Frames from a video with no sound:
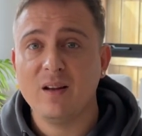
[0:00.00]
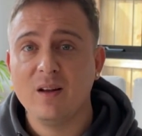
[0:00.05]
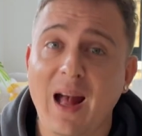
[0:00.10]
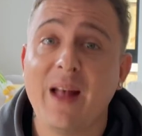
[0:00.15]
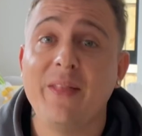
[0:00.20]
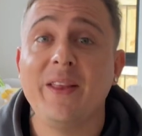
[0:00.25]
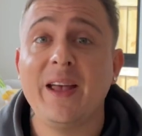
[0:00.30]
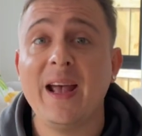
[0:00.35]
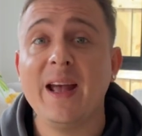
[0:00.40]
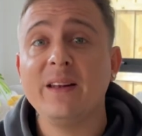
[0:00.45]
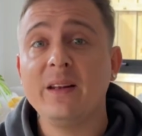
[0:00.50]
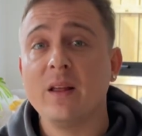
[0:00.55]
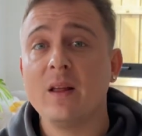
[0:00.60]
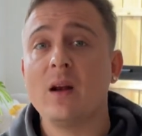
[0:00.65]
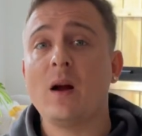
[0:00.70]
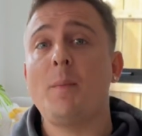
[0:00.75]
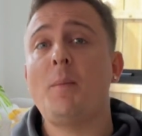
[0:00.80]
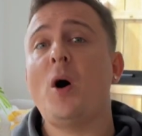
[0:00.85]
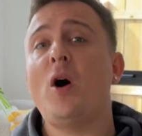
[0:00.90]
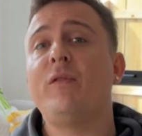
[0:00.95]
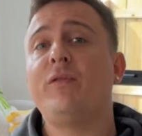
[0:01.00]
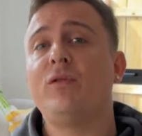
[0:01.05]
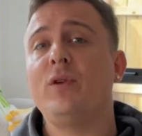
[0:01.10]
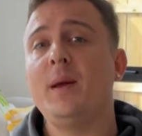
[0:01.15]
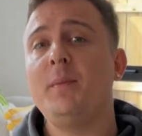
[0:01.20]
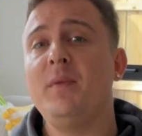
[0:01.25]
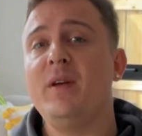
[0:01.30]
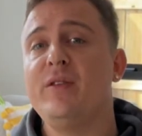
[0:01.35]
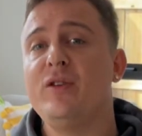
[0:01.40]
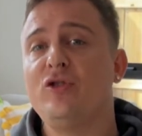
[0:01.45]
and they ended up
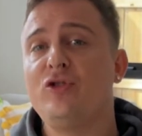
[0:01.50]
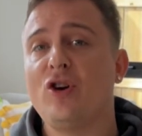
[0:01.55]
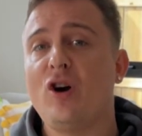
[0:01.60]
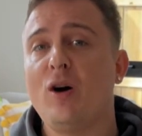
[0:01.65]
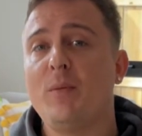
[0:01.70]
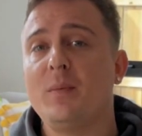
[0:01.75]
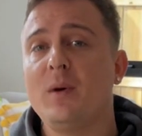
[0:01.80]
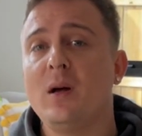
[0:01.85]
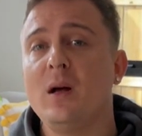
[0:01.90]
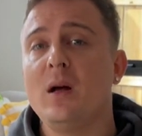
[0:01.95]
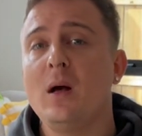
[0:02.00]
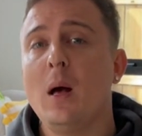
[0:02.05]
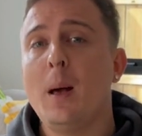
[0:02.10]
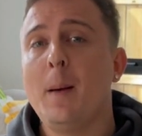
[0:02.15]
offering me the job.